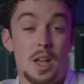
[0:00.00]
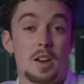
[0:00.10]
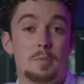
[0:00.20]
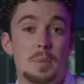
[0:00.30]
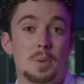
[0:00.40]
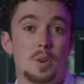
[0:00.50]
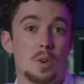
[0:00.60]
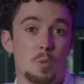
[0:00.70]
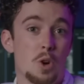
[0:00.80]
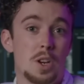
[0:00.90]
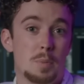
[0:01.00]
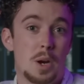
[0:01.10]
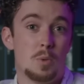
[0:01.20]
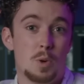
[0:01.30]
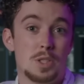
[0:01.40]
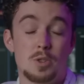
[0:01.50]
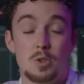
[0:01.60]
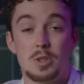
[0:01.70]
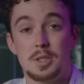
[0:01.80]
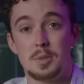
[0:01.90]
A lot of people are worried about what
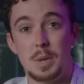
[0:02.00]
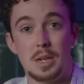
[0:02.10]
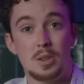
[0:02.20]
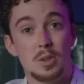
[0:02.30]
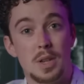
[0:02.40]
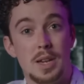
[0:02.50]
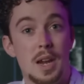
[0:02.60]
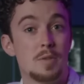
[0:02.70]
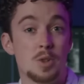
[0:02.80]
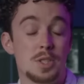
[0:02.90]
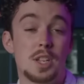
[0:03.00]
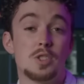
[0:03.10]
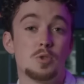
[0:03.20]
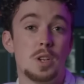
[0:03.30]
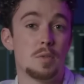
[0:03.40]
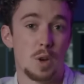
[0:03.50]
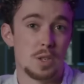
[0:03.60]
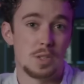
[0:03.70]
socialism might look like after a century of